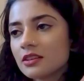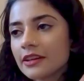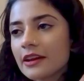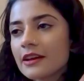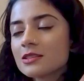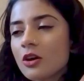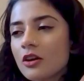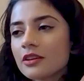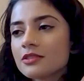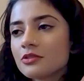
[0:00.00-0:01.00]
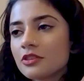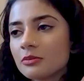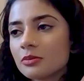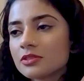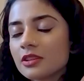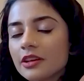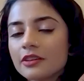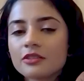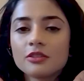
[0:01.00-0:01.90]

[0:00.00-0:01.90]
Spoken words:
like as long as you're able to like